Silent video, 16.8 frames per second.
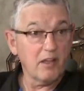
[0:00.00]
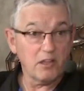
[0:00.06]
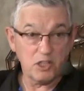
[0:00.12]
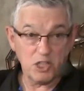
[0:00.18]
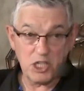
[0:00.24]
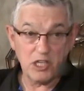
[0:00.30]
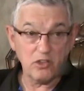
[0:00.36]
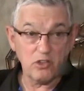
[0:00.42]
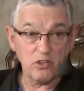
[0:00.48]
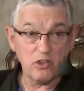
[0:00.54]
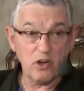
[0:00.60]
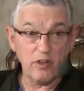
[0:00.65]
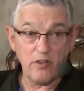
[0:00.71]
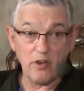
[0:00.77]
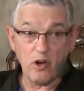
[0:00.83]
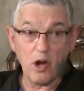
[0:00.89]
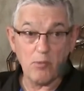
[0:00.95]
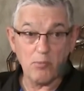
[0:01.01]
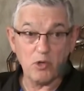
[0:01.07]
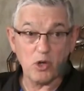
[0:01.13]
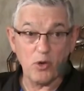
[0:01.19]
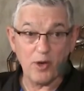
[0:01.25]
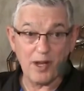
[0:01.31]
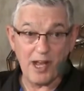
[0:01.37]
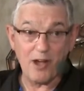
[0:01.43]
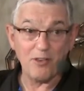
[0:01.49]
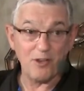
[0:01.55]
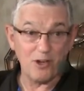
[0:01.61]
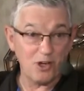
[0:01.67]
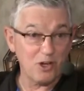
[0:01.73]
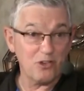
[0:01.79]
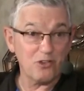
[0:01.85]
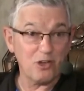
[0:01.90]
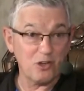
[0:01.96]
Chances are their arms are going out and they're going
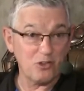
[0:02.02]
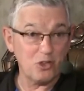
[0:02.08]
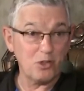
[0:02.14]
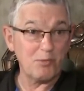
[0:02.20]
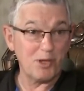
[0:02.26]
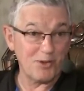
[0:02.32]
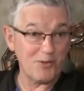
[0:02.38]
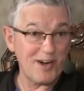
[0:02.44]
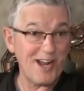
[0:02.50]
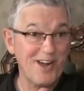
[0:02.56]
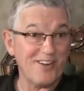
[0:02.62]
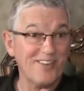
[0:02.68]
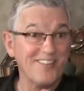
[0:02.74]
to start zooming around.